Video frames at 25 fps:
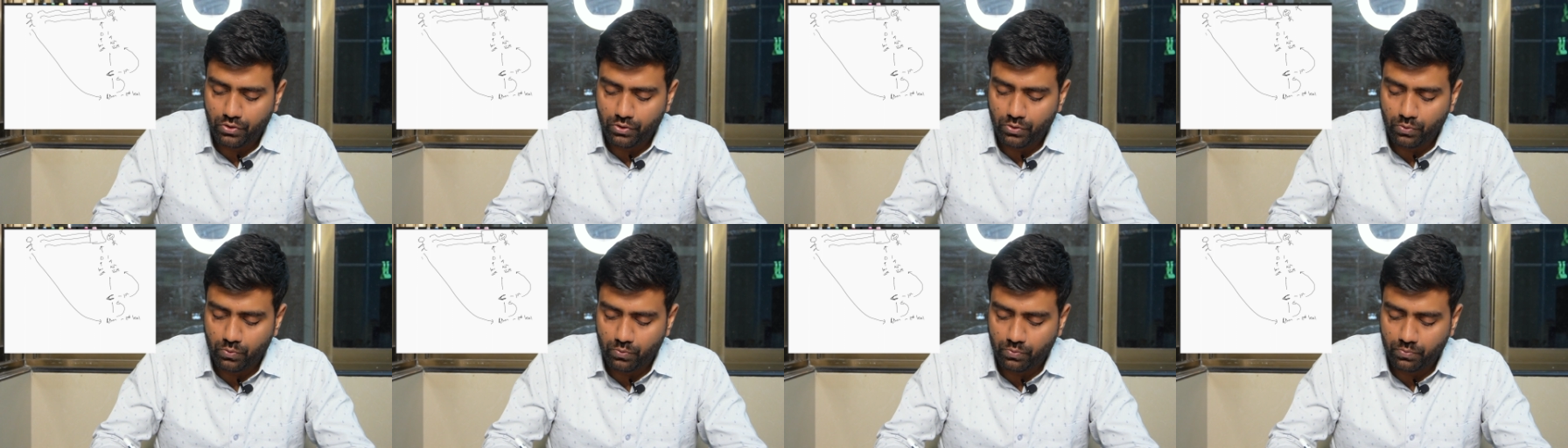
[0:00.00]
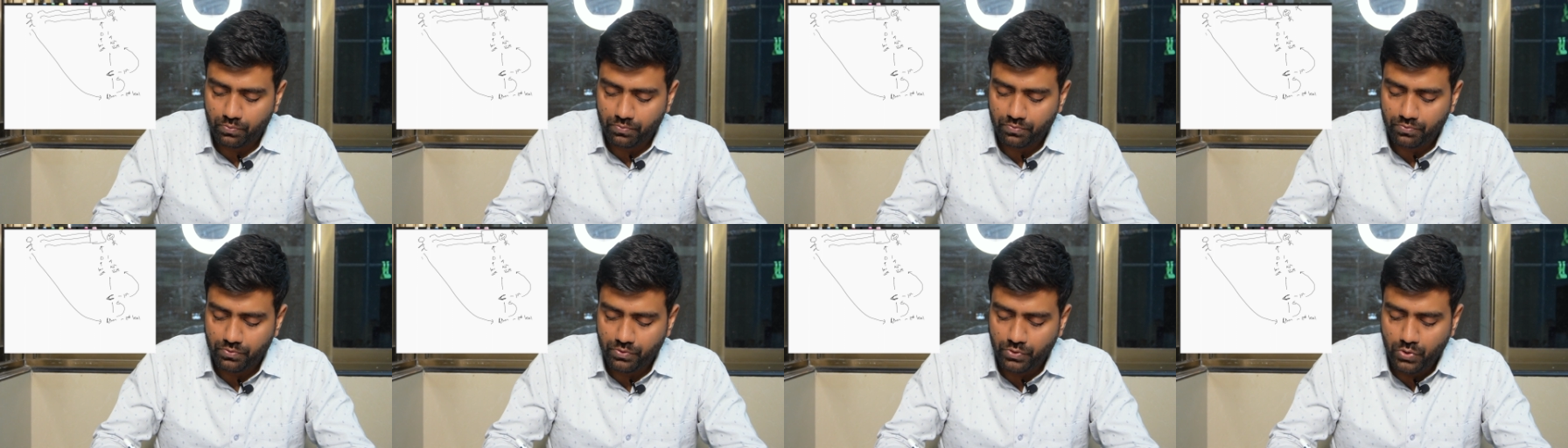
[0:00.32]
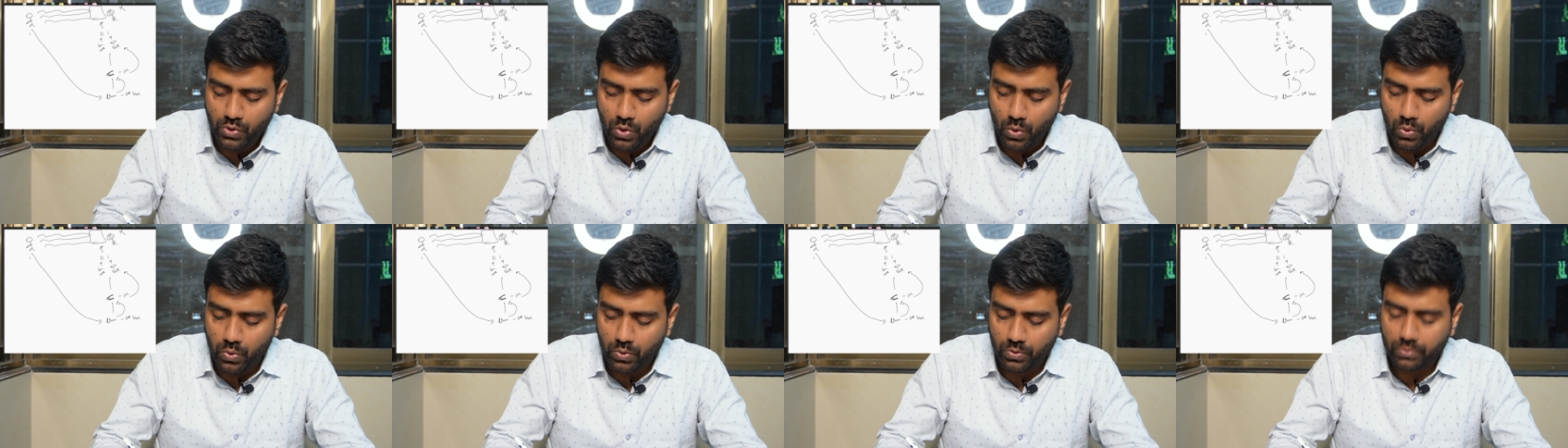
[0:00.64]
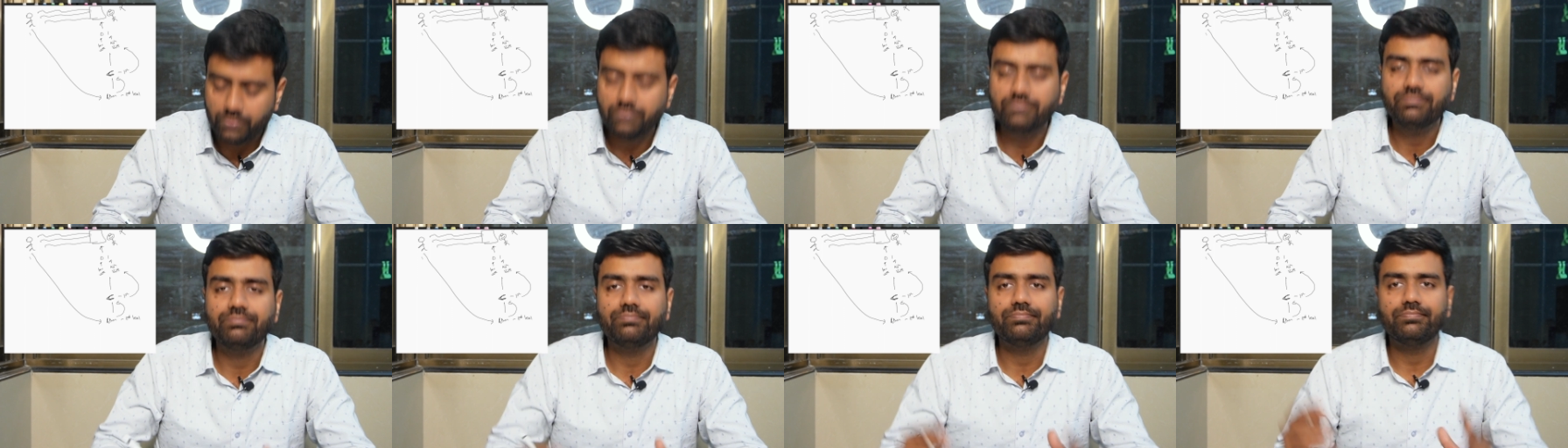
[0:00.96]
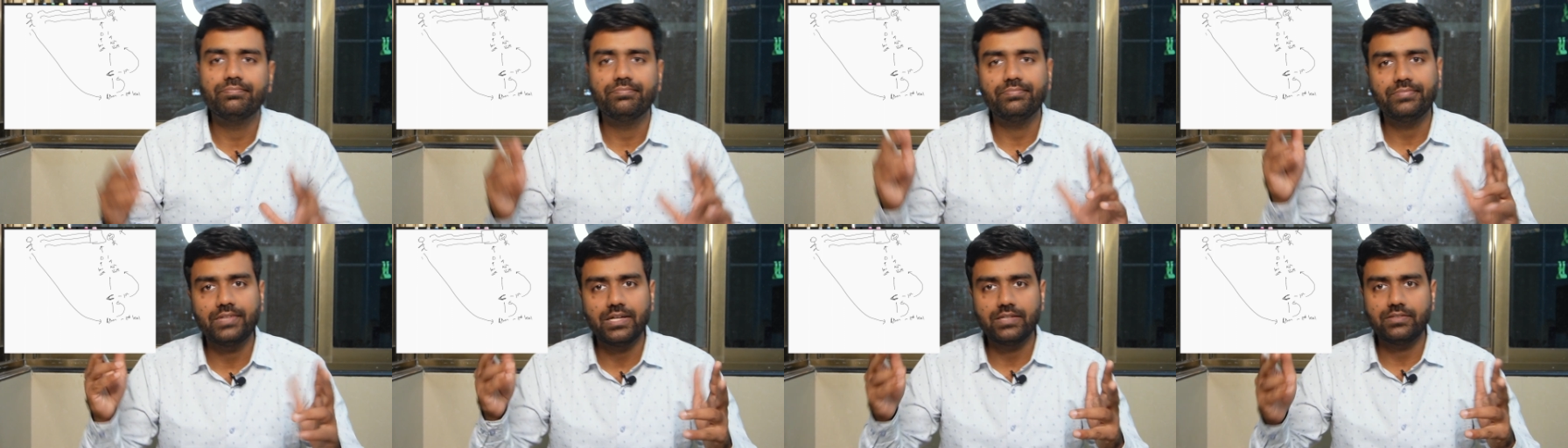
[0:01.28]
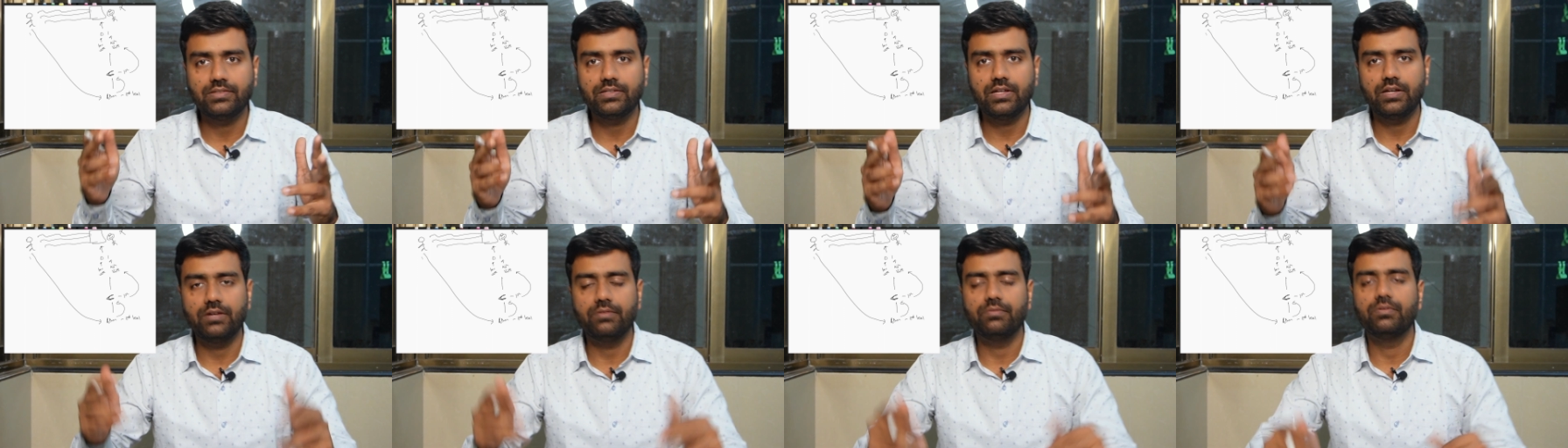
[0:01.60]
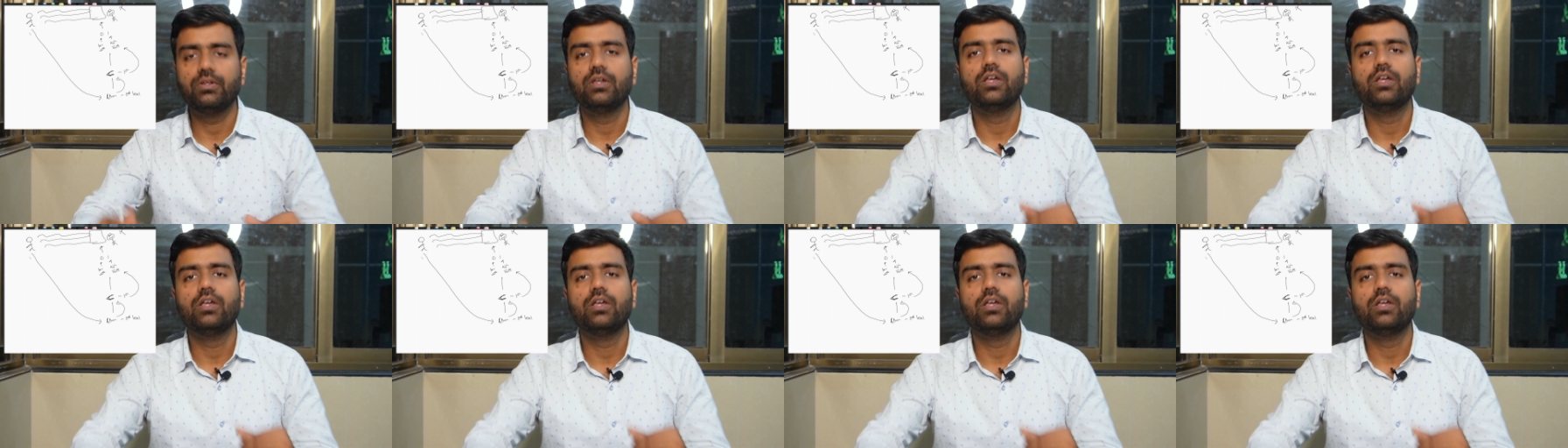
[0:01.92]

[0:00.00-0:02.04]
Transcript: you. Phew, that's done.